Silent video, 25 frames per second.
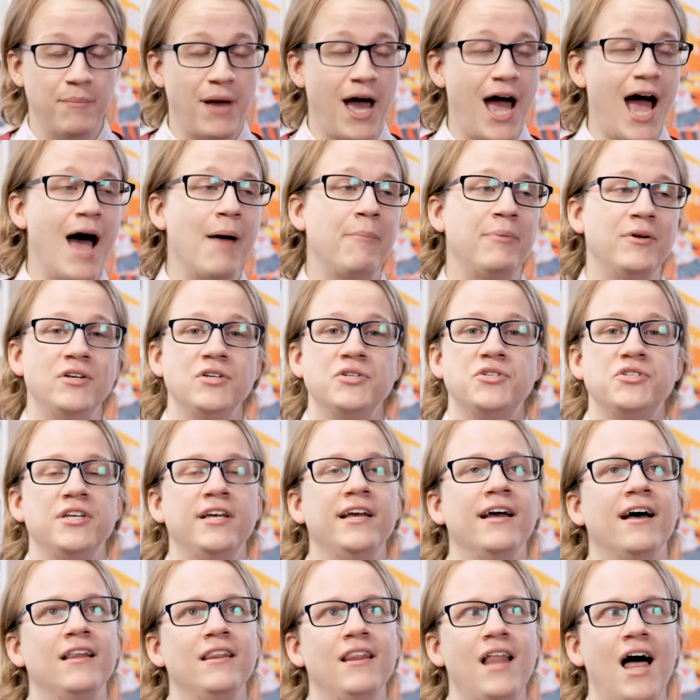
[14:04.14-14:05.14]
I'm happy to
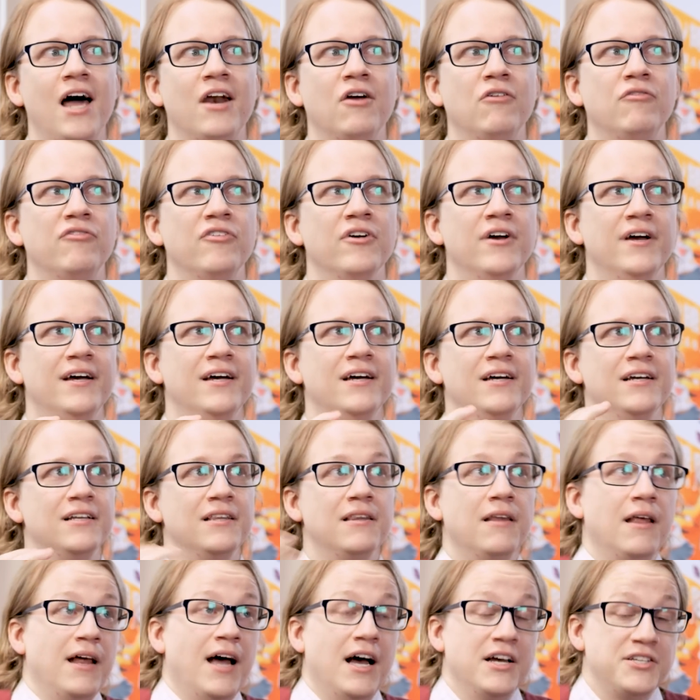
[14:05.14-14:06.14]
see a lot of
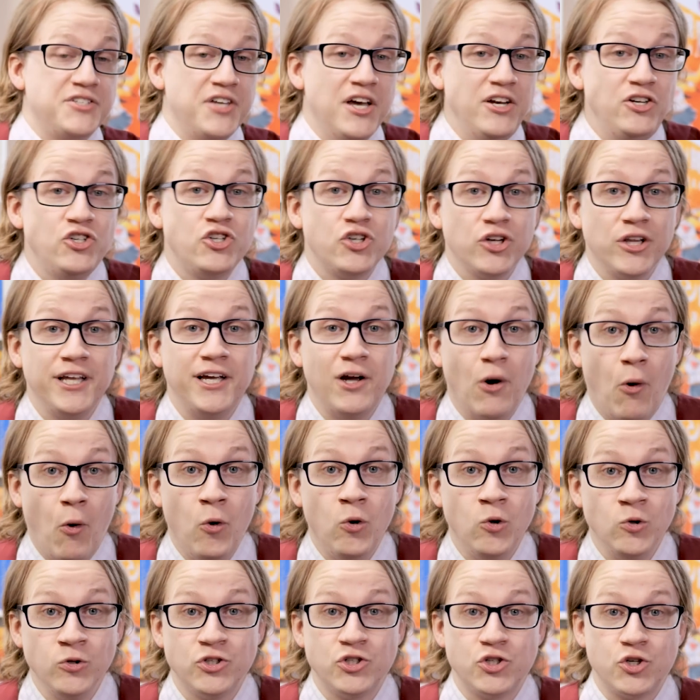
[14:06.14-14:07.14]
essentially
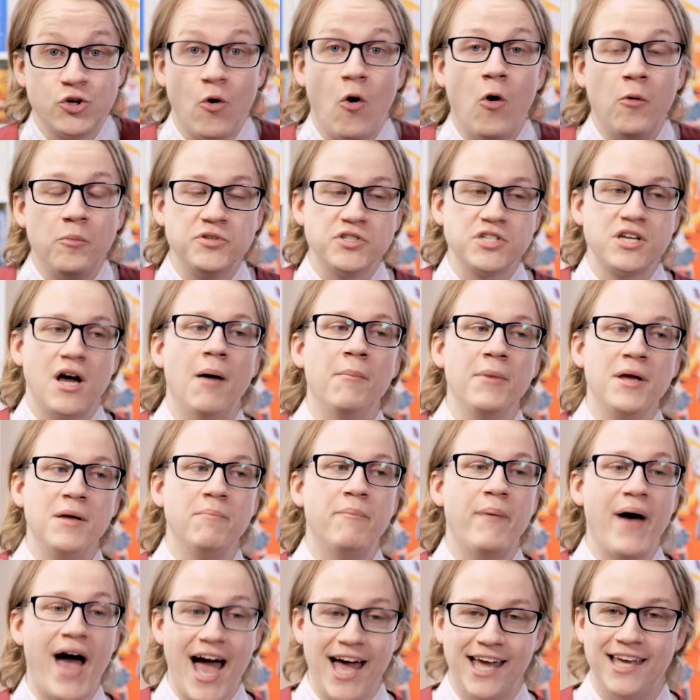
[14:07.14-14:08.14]
old tropes
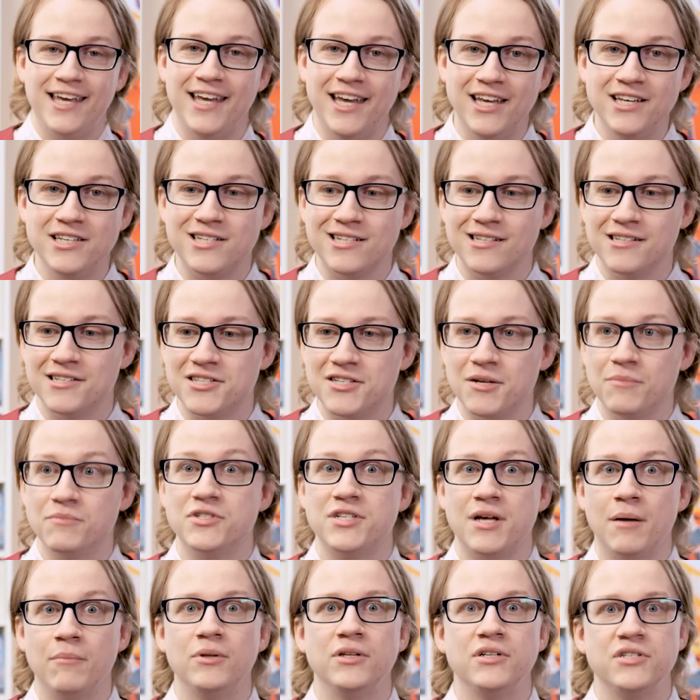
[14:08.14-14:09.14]
coming back into some
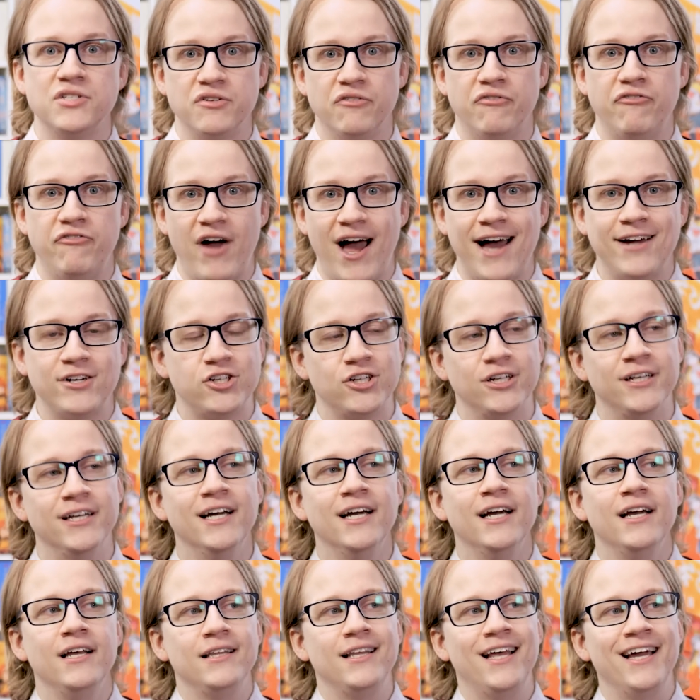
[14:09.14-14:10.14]
semblance of fashion.
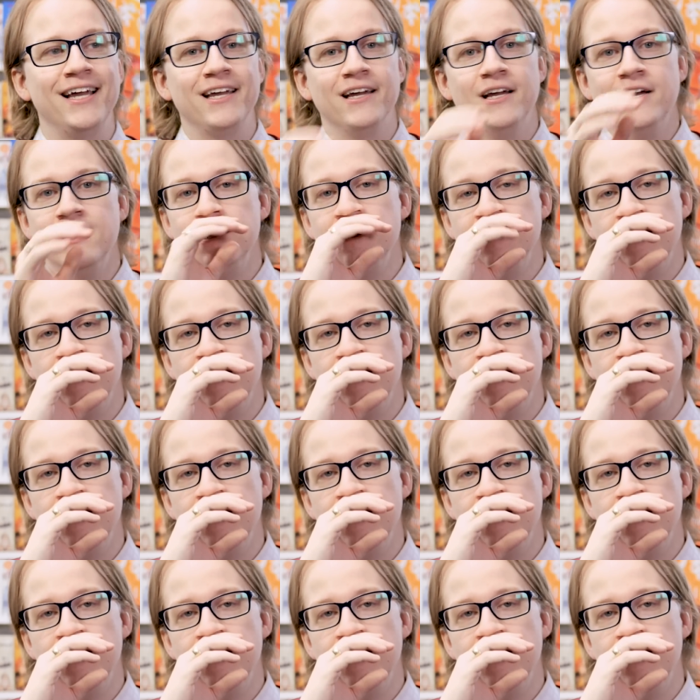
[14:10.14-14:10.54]
Like,